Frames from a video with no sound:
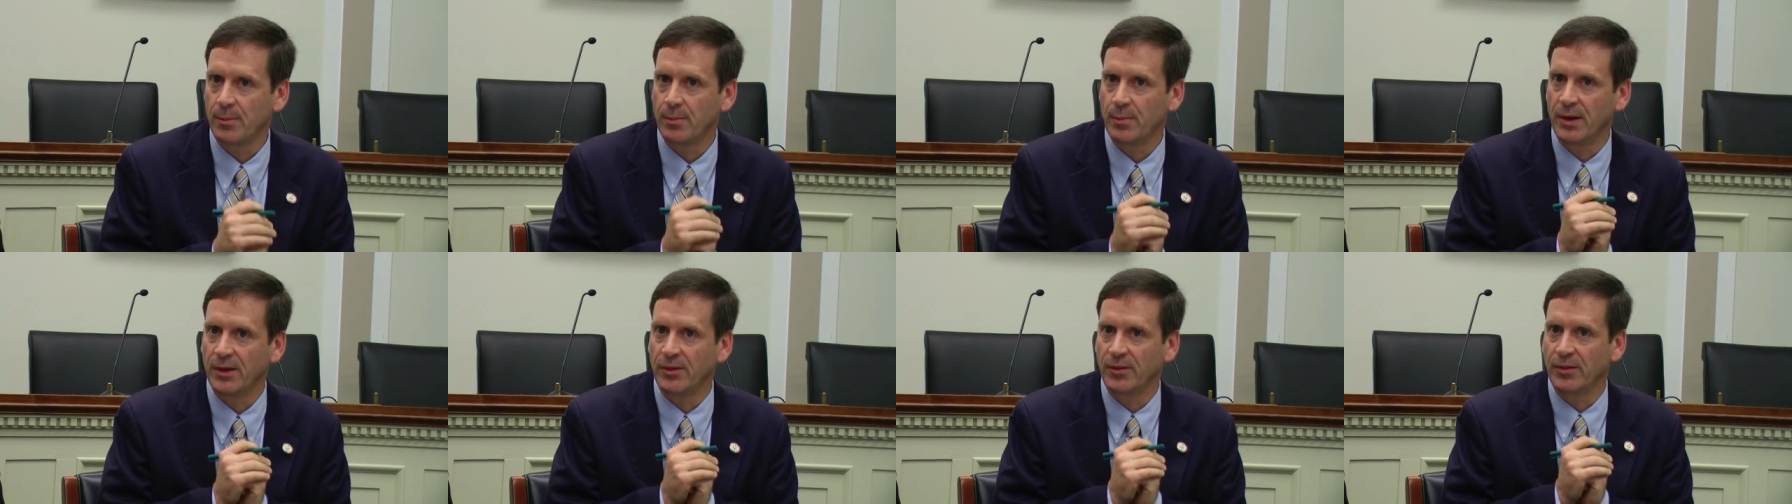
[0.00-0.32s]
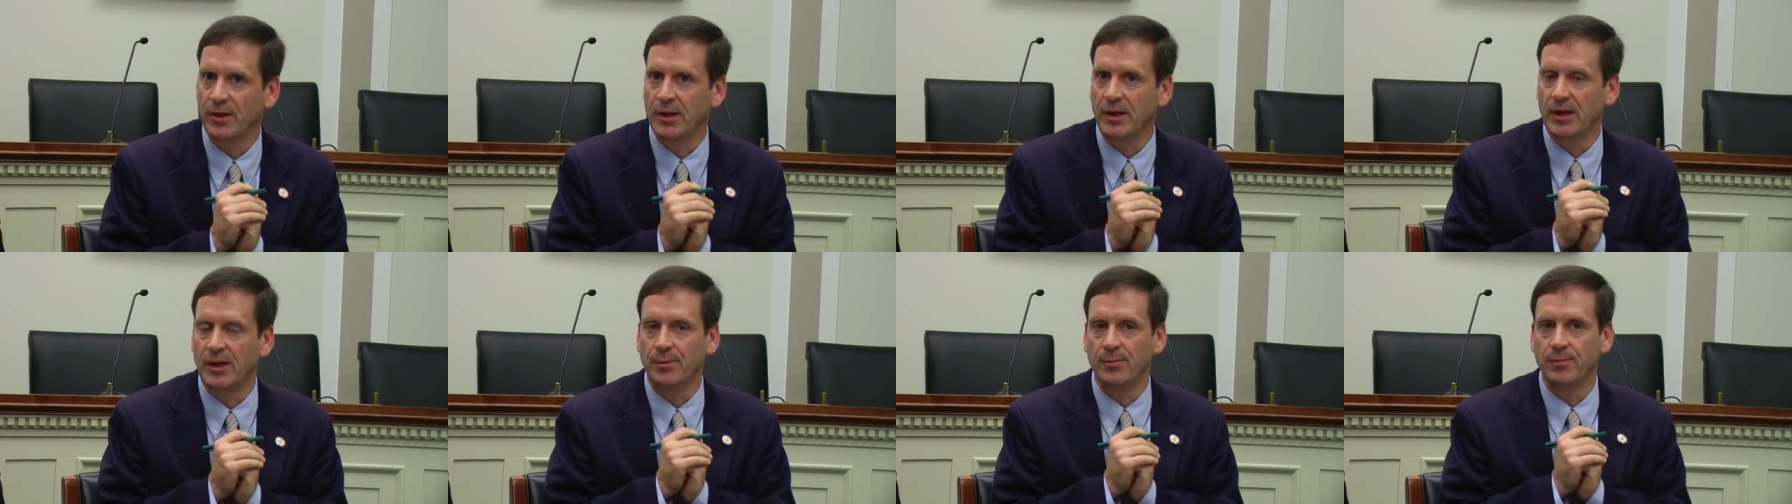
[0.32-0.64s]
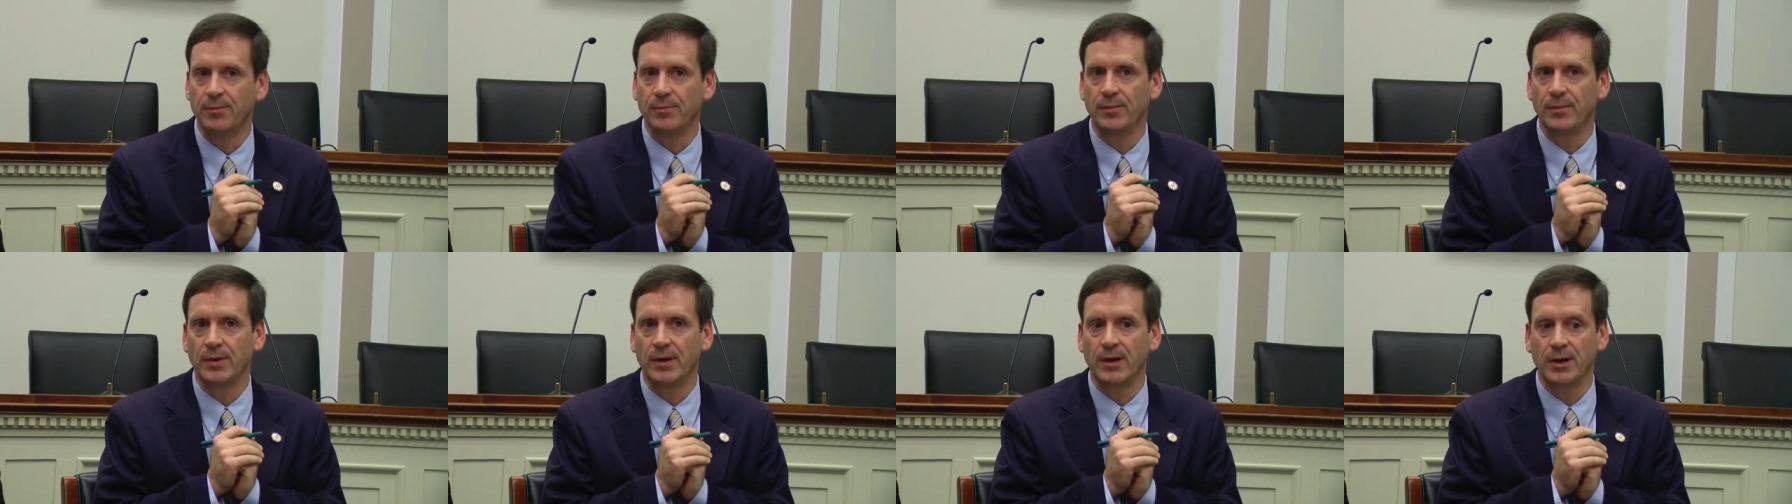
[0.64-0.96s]
But
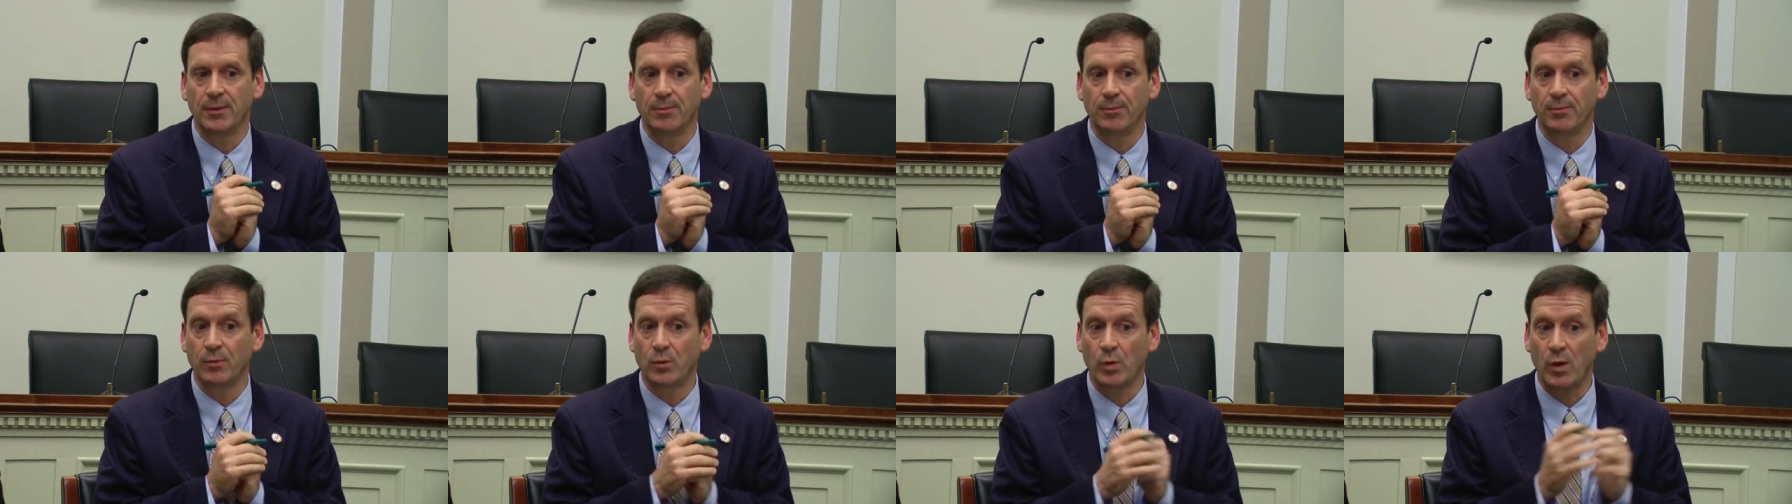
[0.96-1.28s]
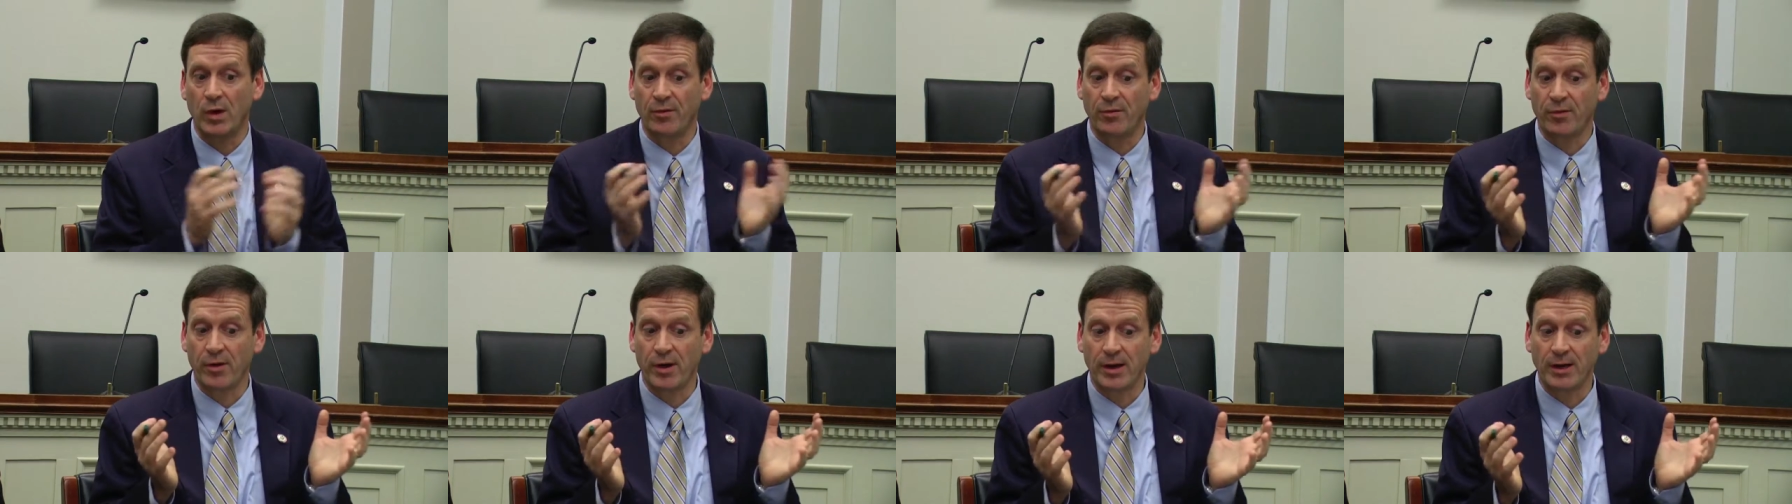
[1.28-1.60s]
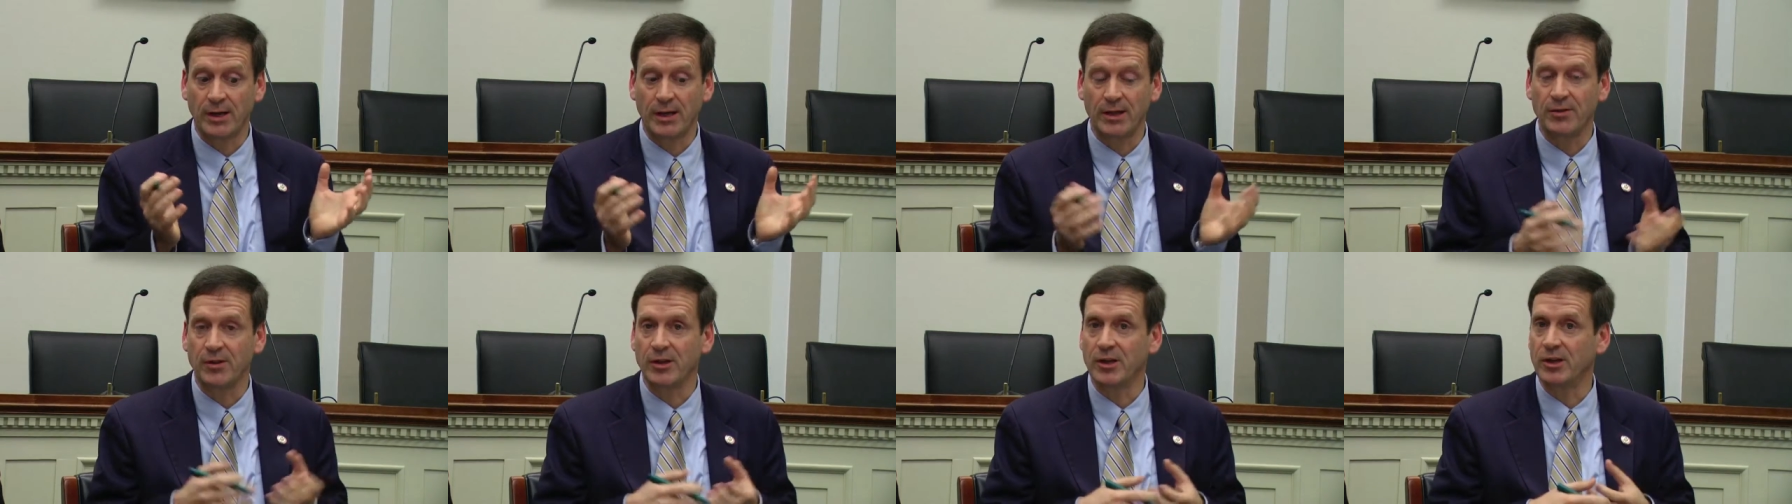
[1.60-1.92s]
the, uh, quite frankly,